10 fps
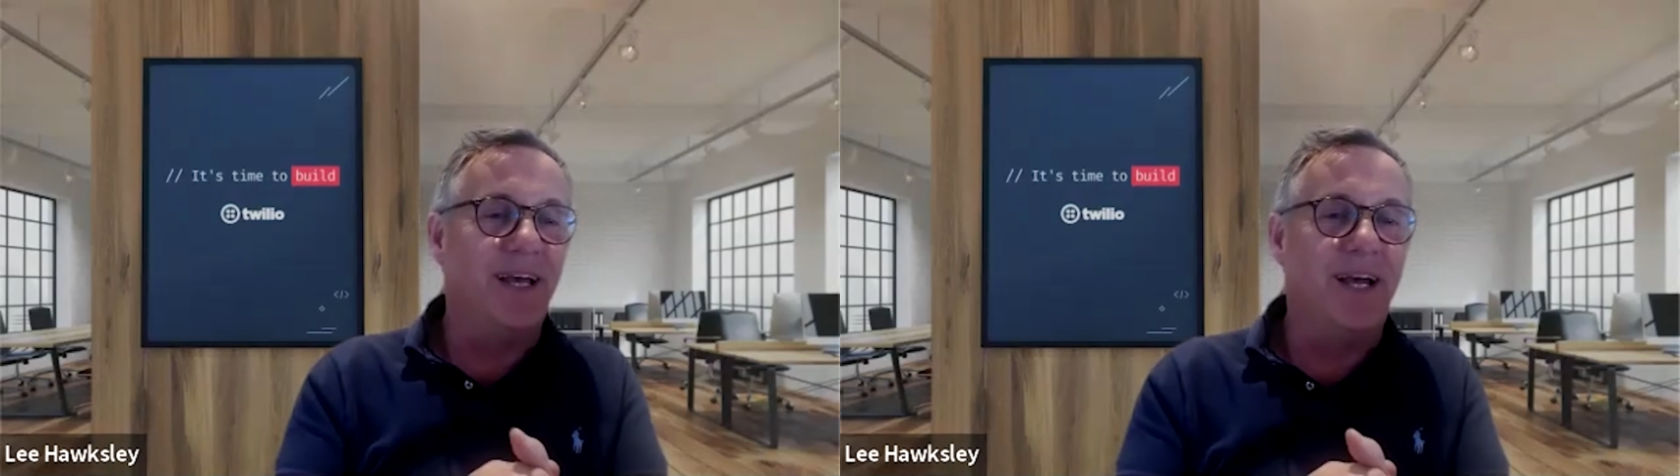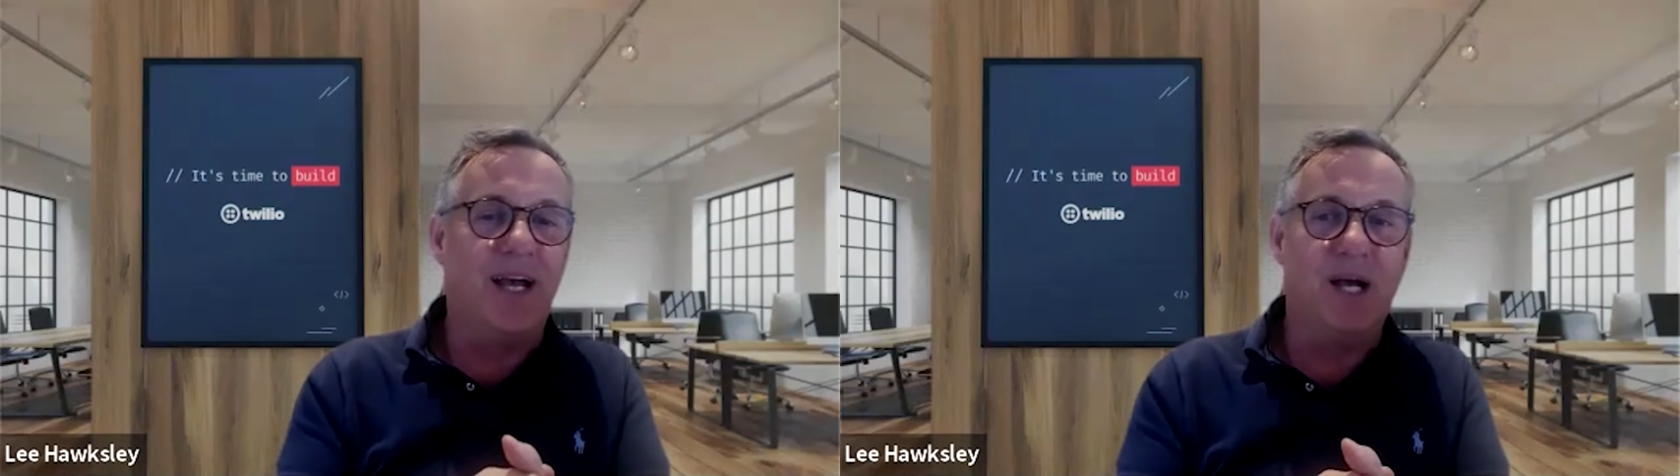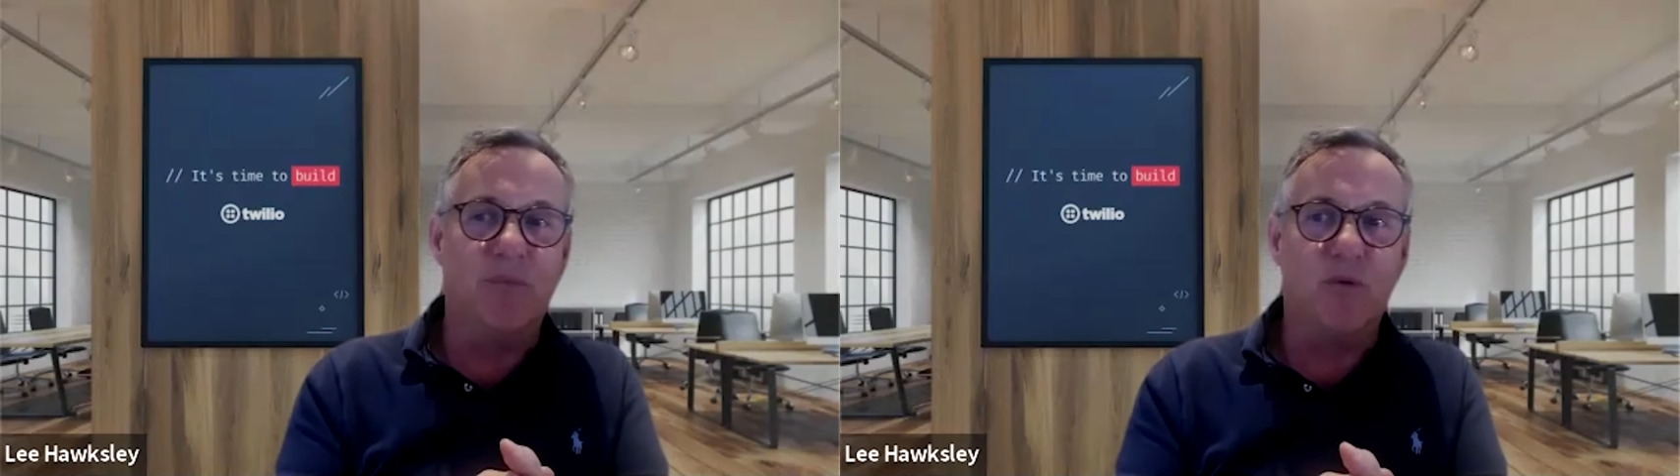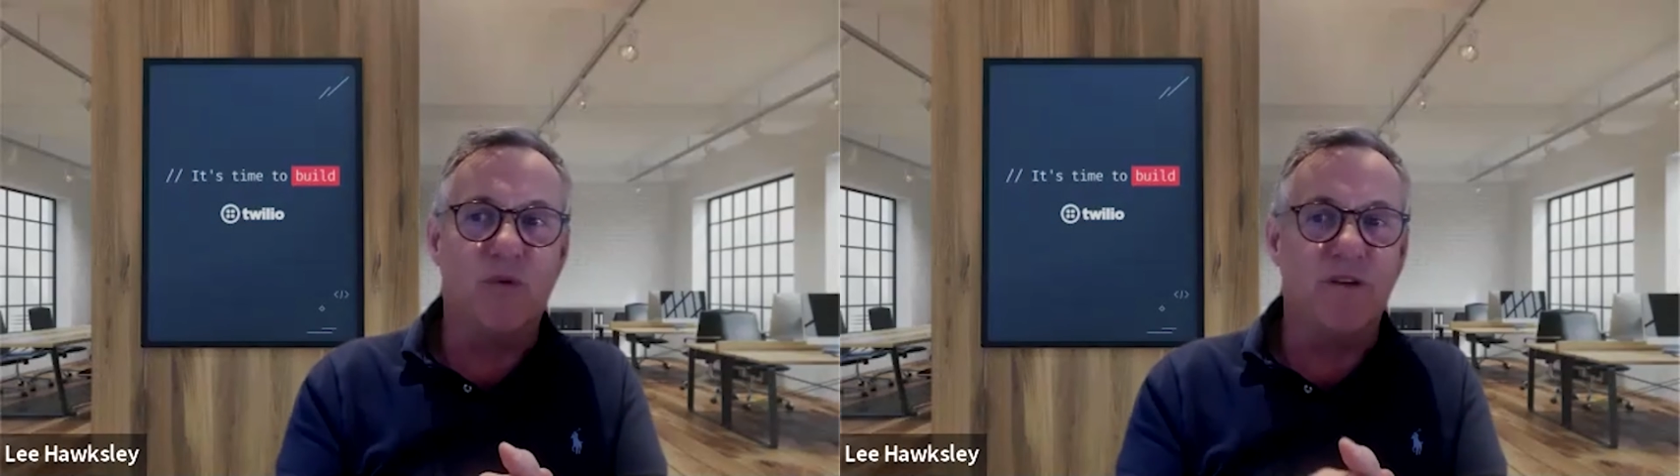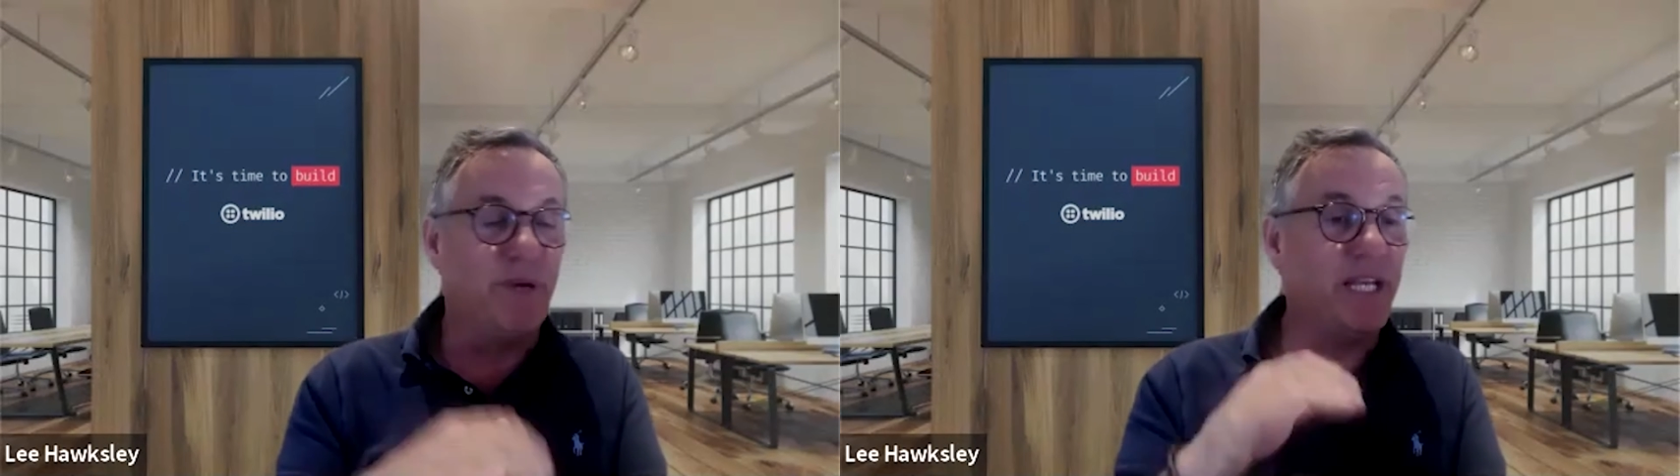Um,
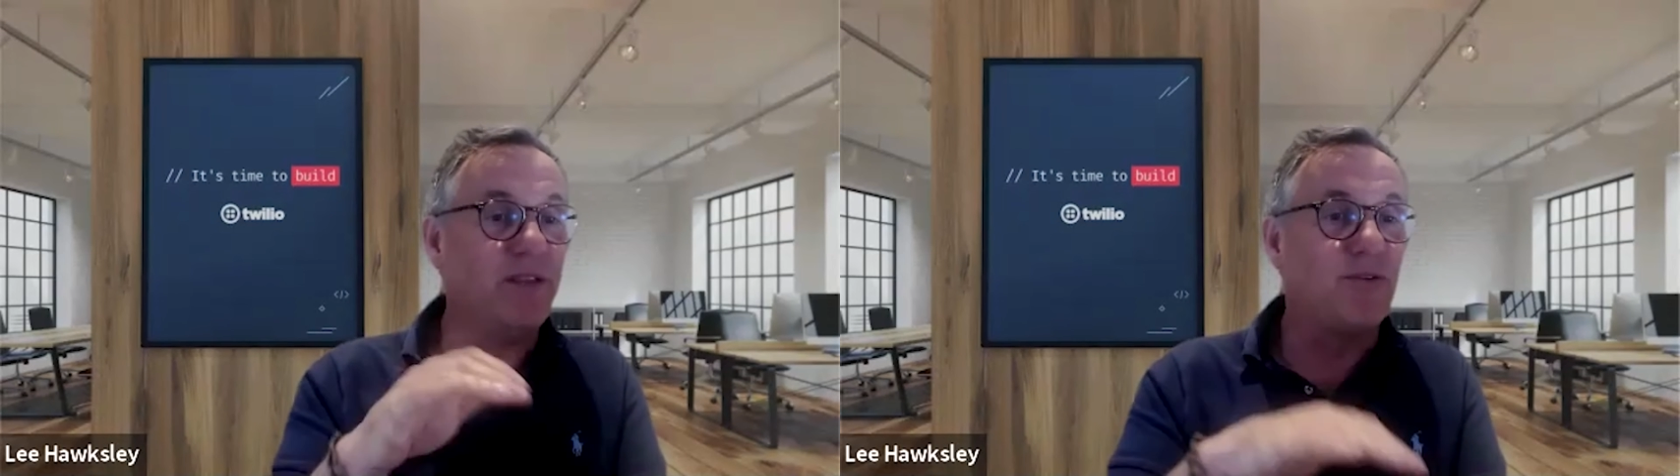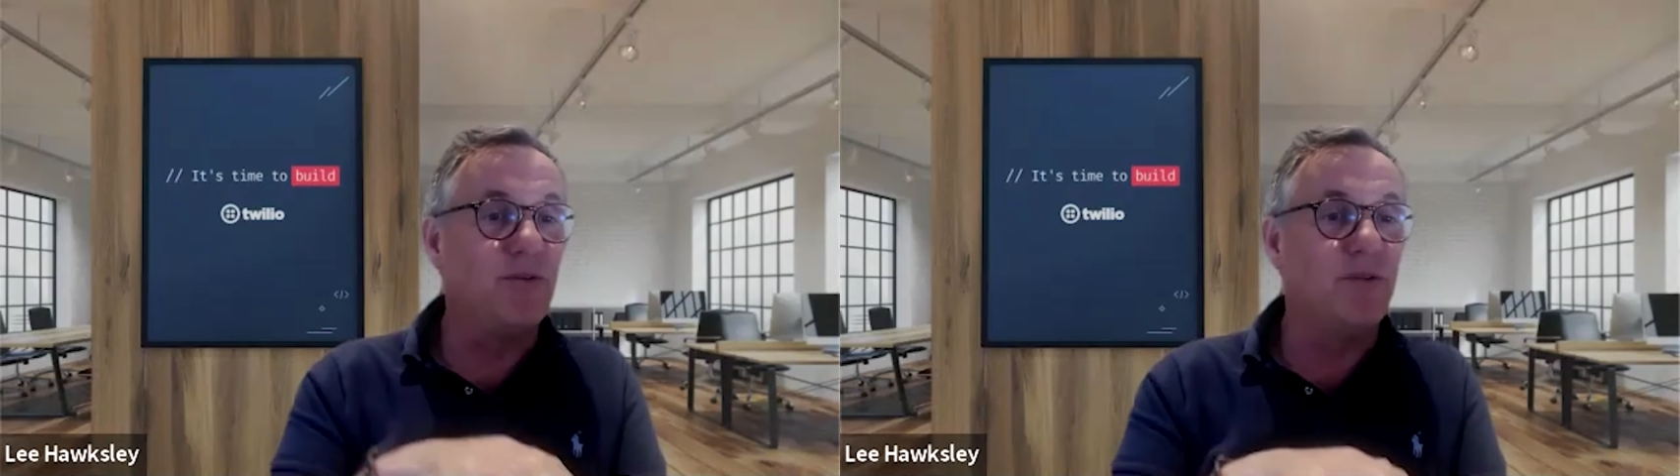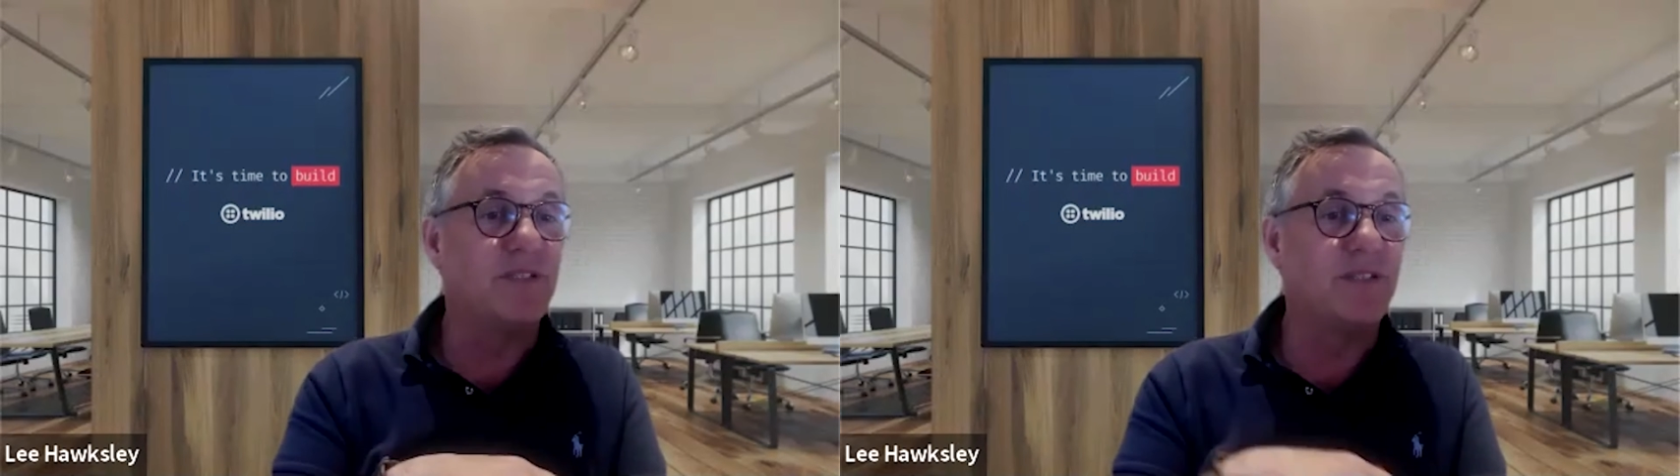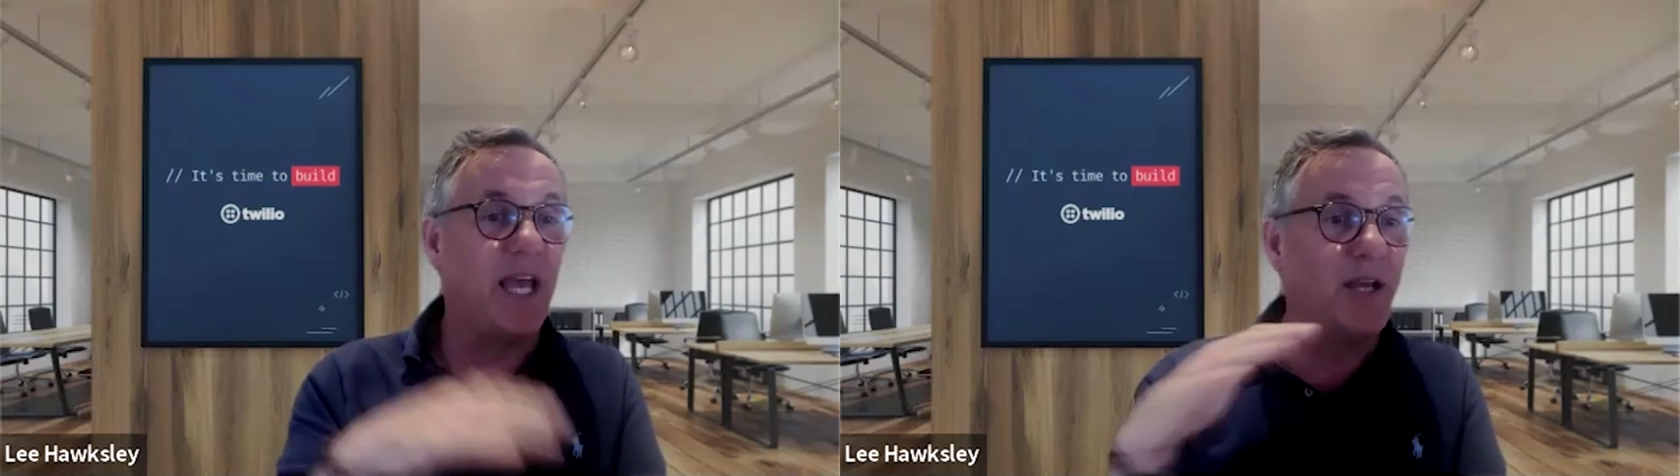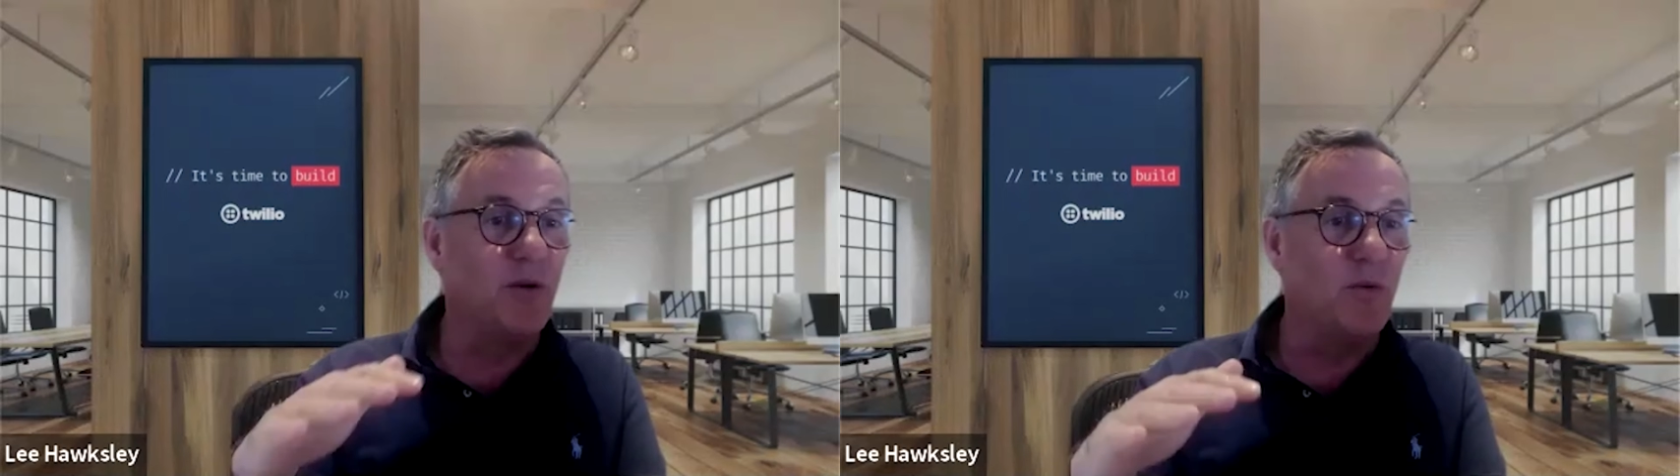we've been through the
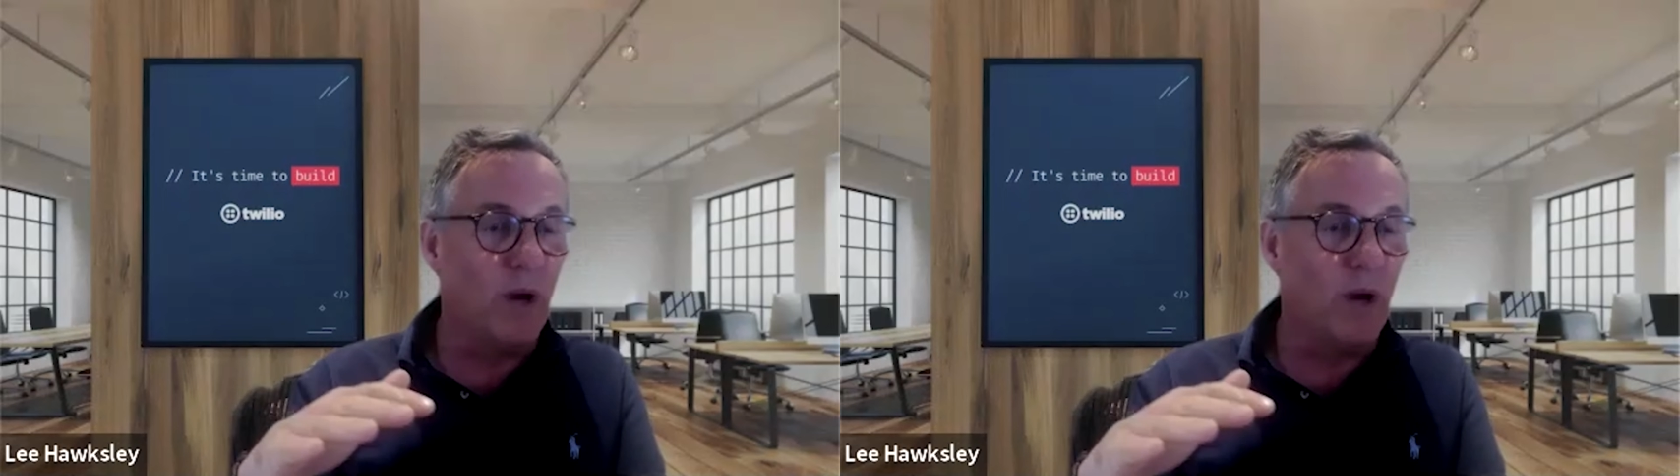second